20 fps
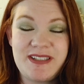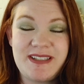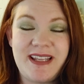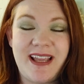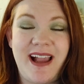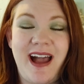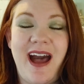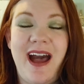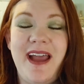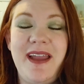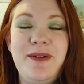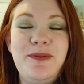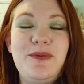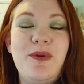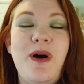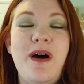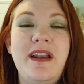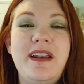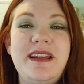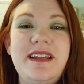like, I
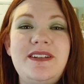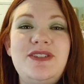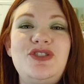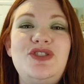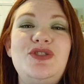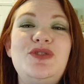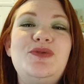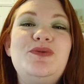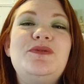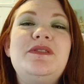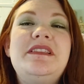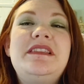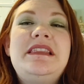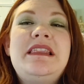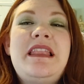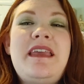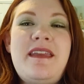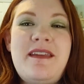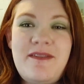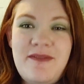wanted to
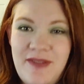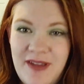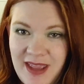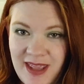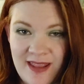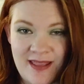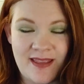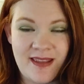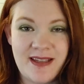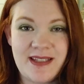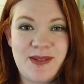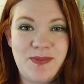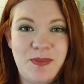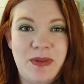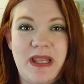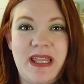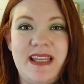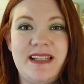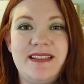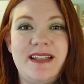live in this
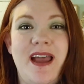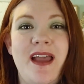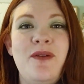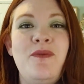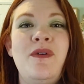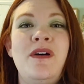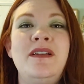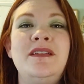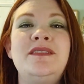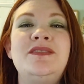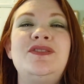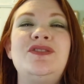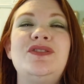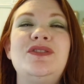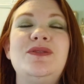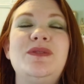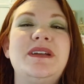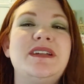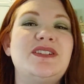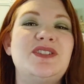place. I wanted
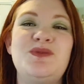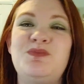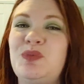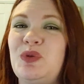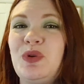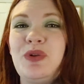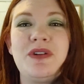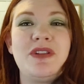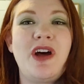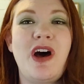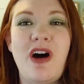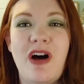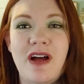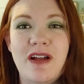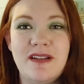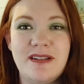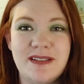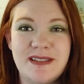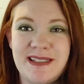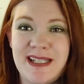to explore the
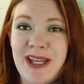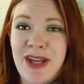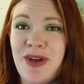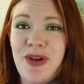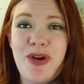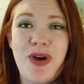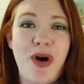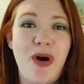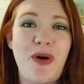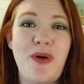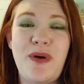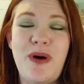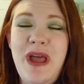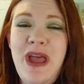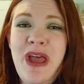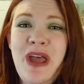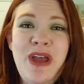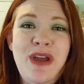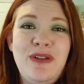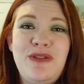halls and go
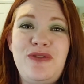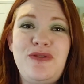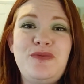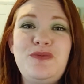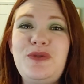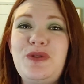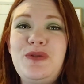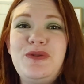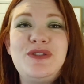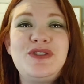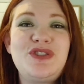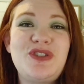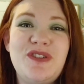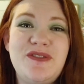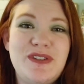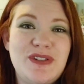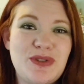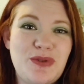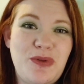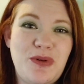through the
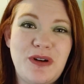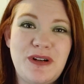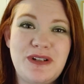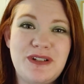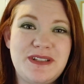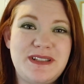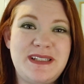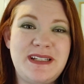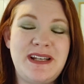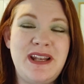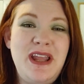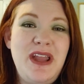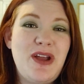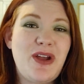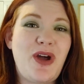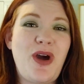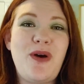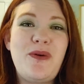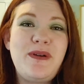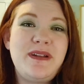servants' quarters and
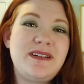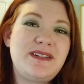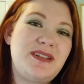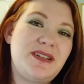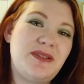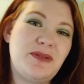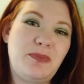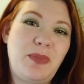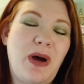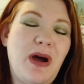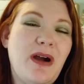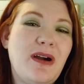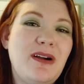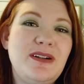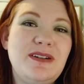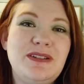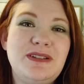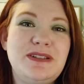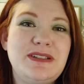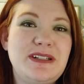go into the
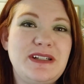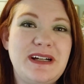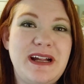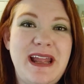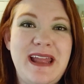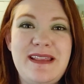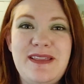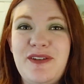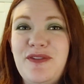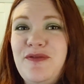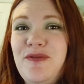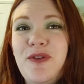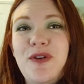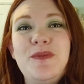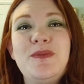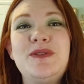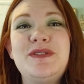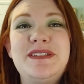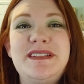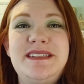parlor and the
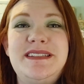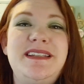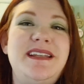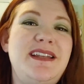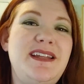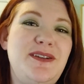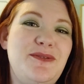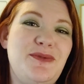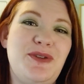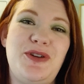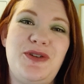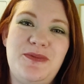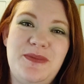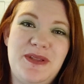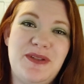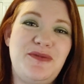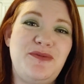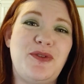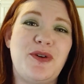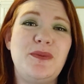formal sitting room and
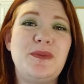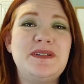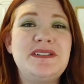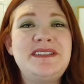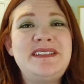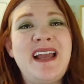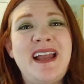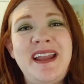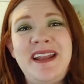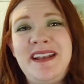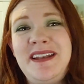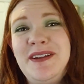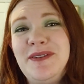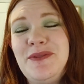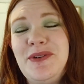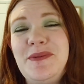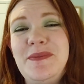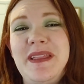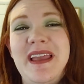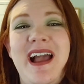the formal dining
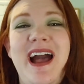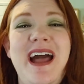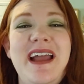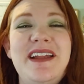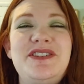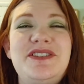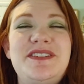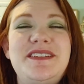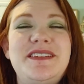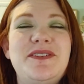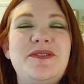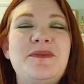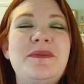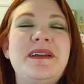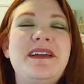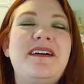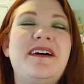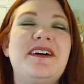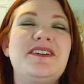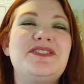room. Like, oh my
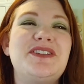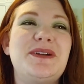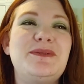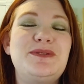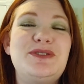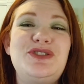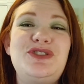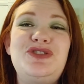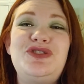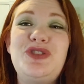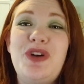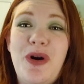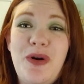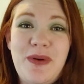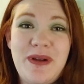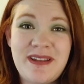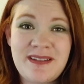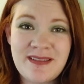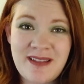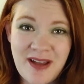gosh, I was so
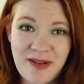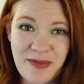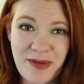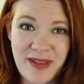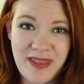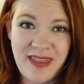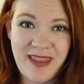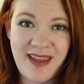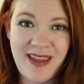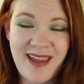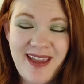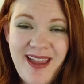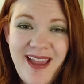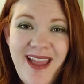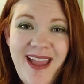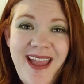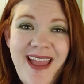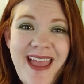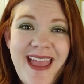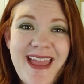in love with it.
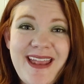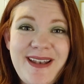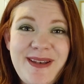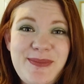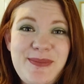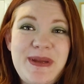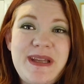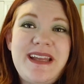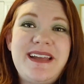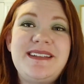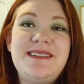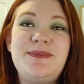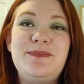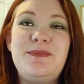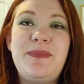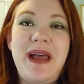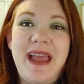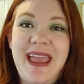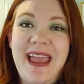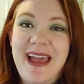And because
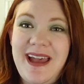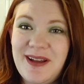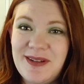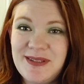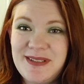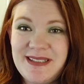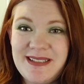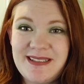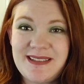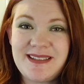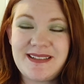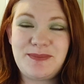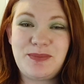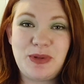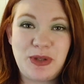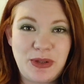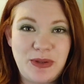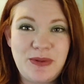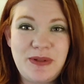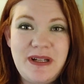my house is
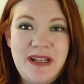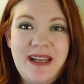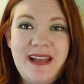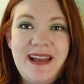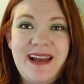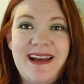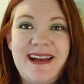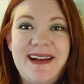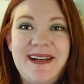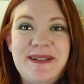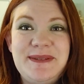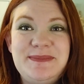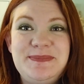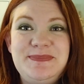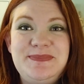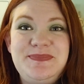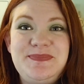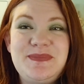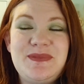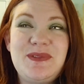blue,
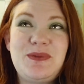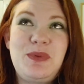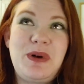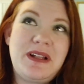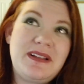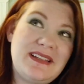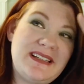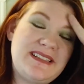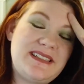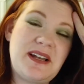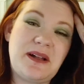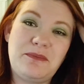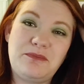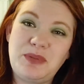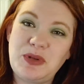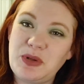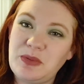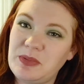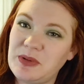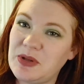well, it's not
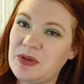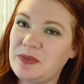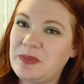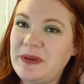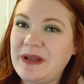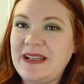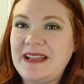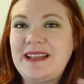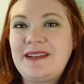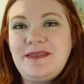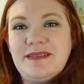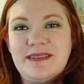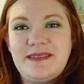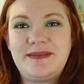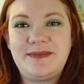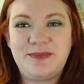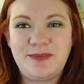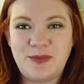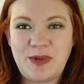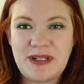blue, but it
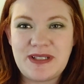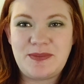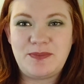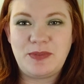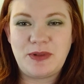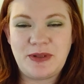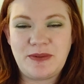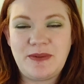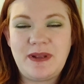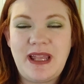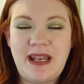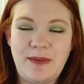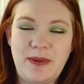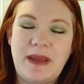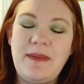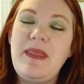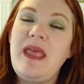was blue. Anyway,